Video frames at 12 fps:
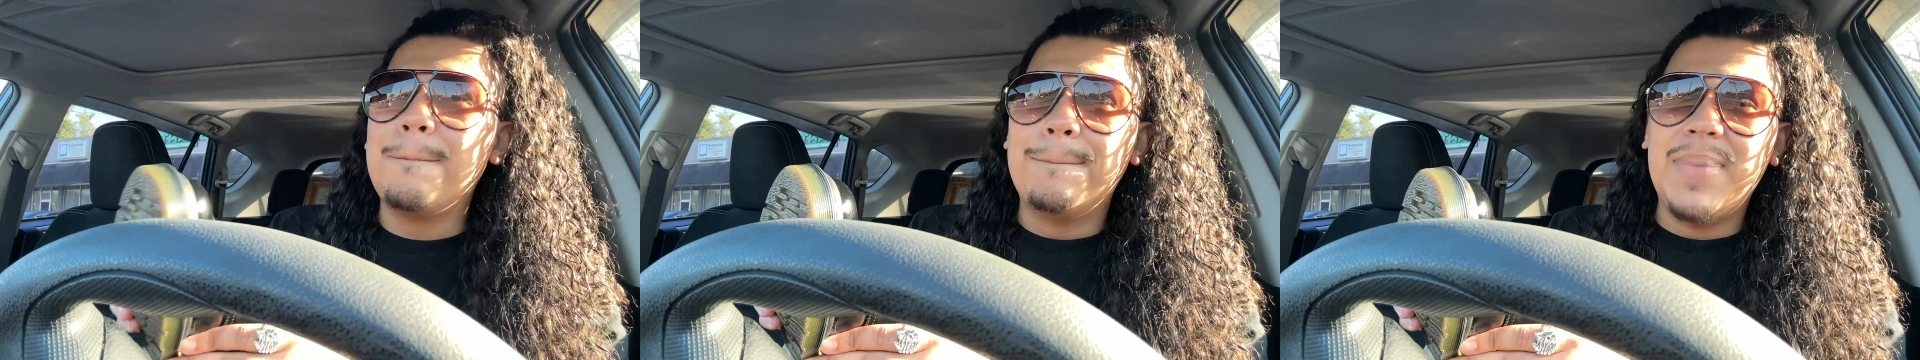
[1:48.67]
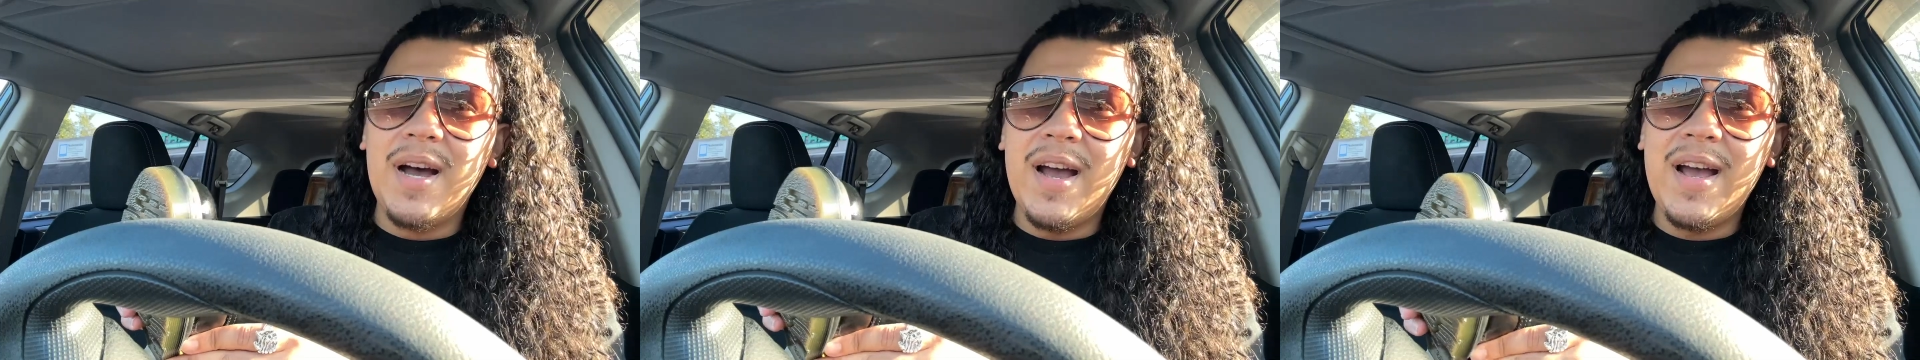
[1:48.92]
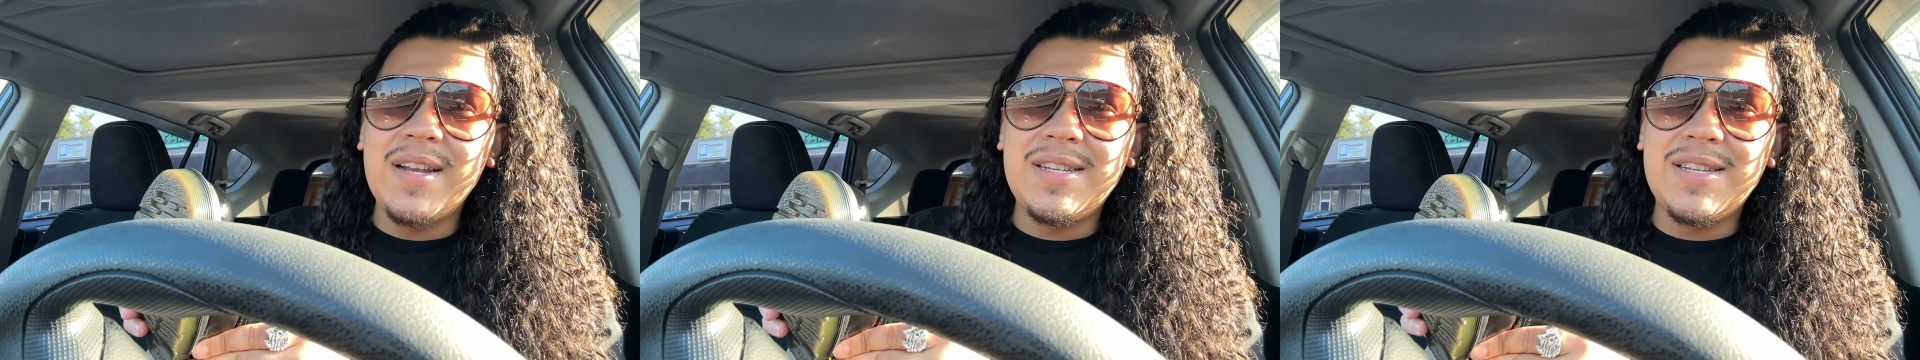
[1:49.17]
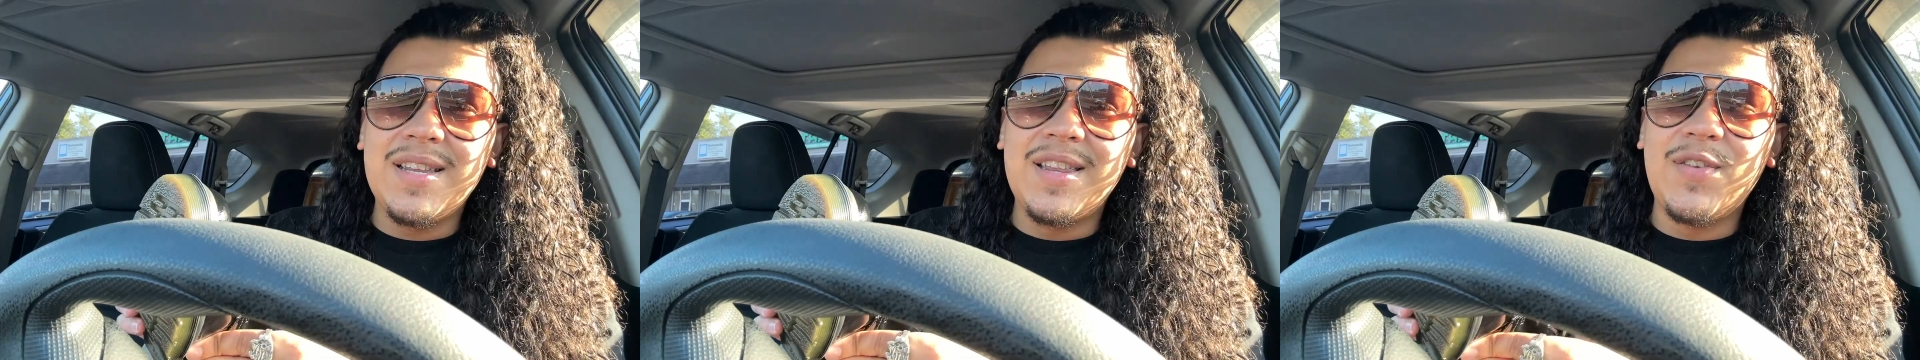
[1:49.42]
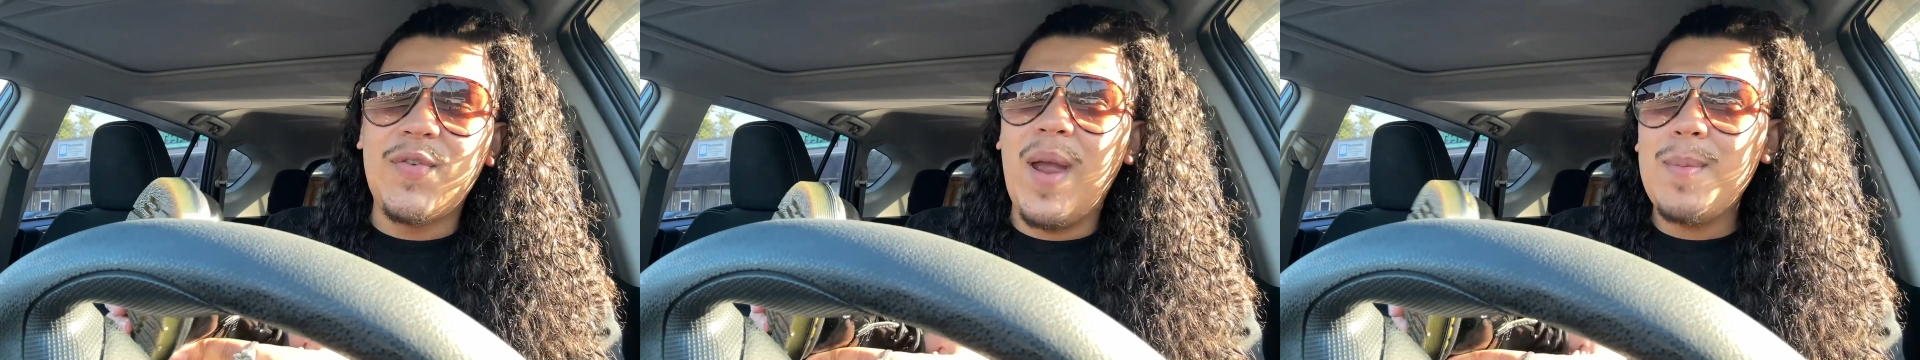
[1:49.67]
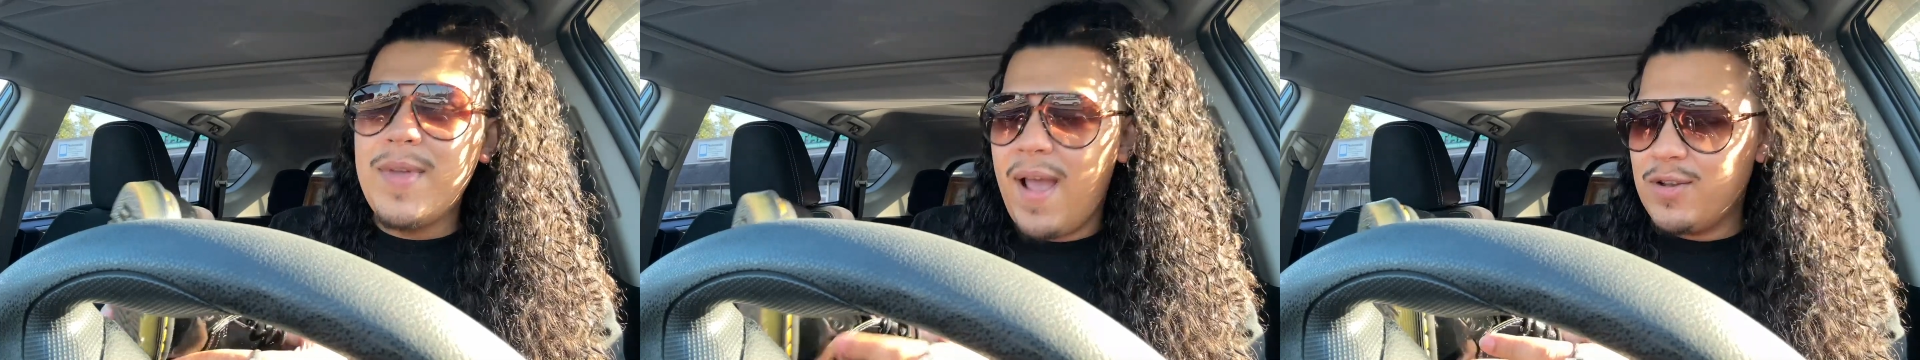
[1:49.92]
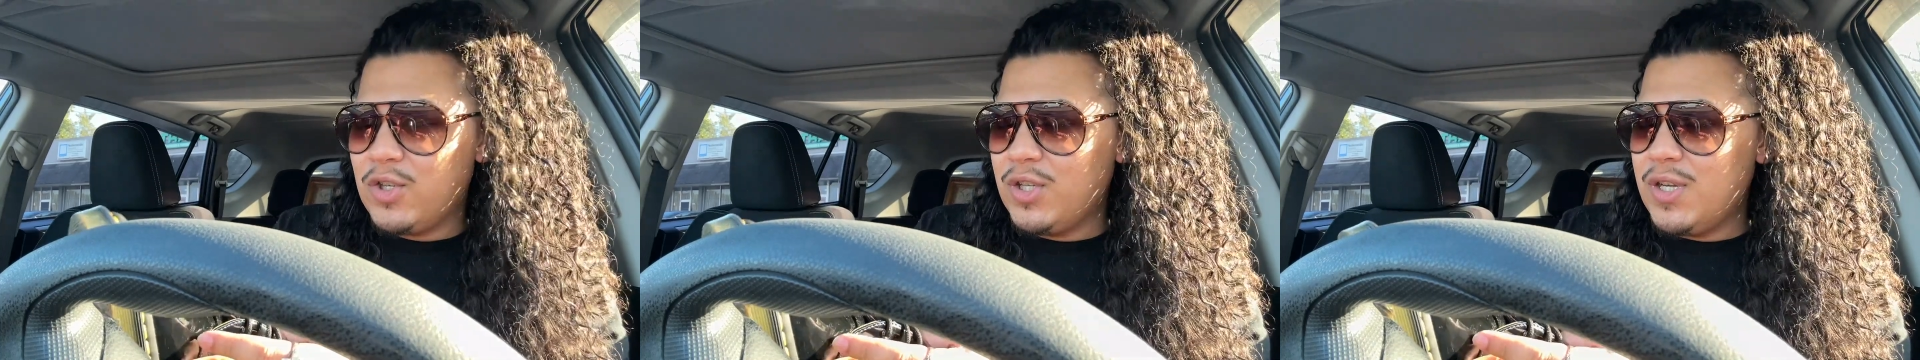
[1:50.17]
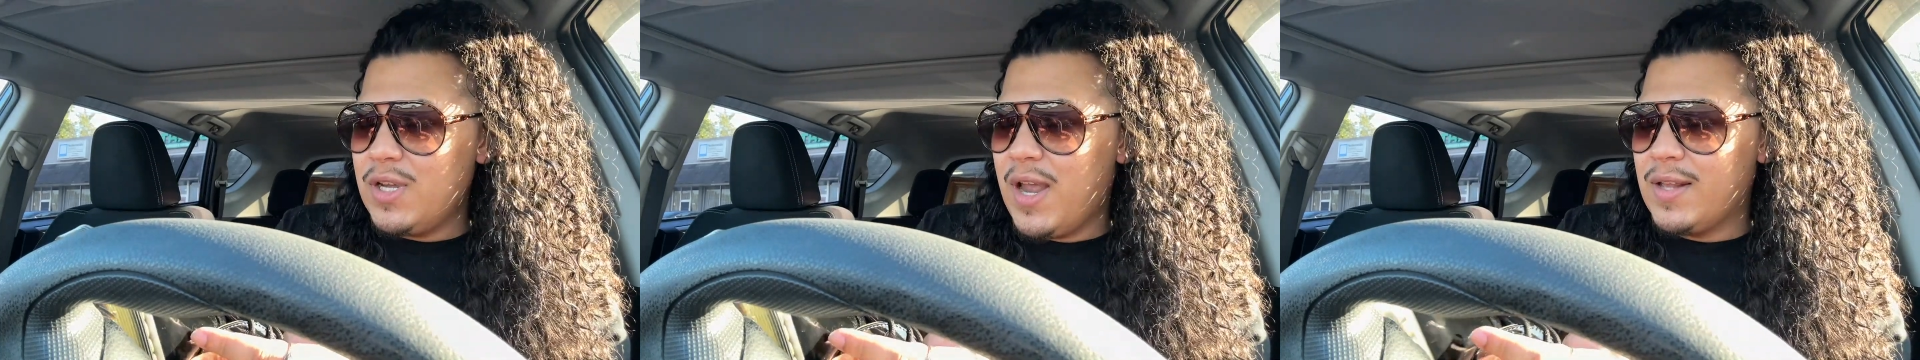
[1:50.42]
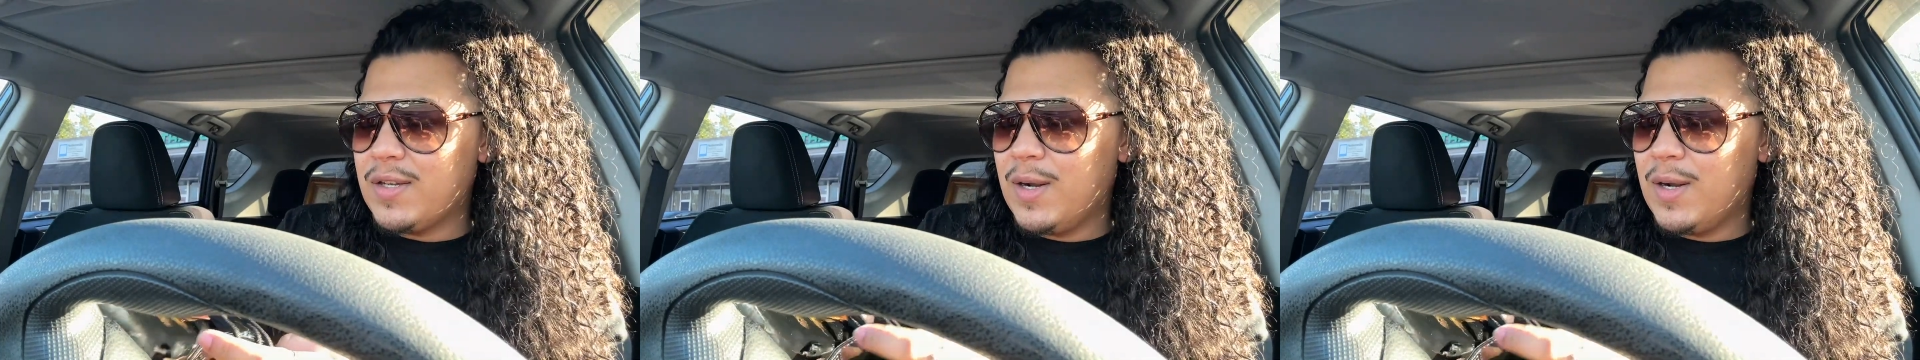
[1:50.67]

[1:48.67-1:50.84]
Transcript: But the family actually ended